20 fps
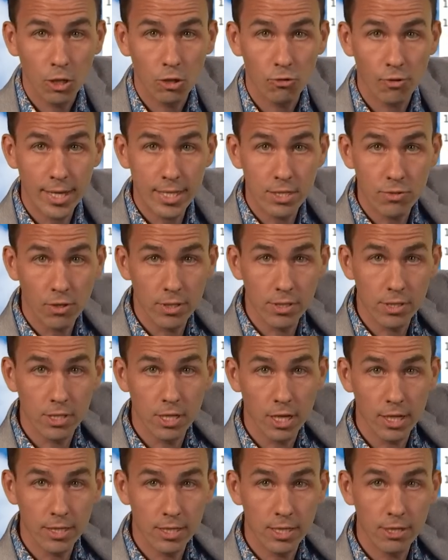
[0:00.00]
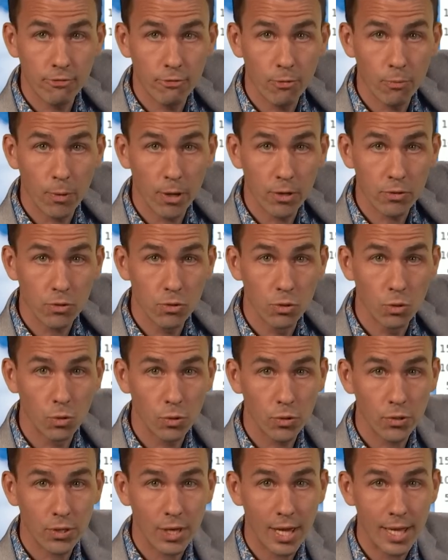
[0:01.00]
greater uncertainty for both
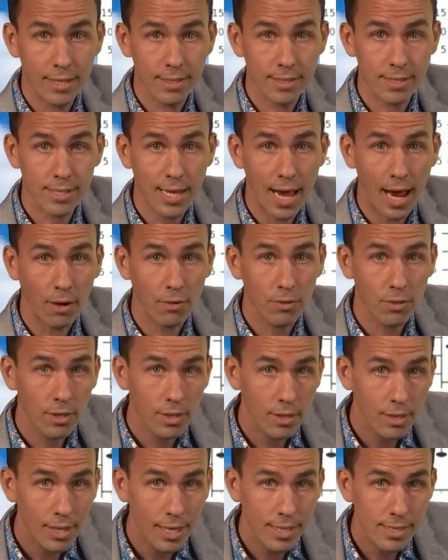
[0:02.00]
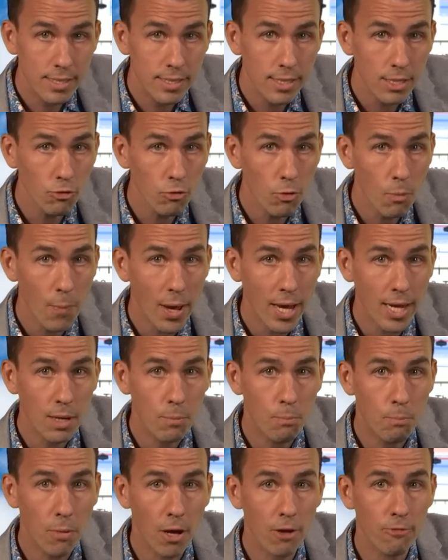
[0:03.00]
north and south, they still remain
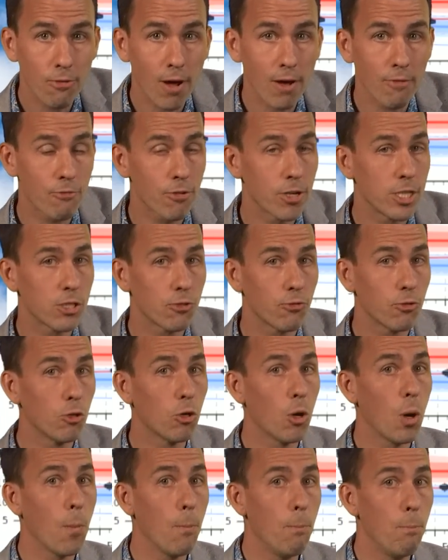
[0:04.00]
above average for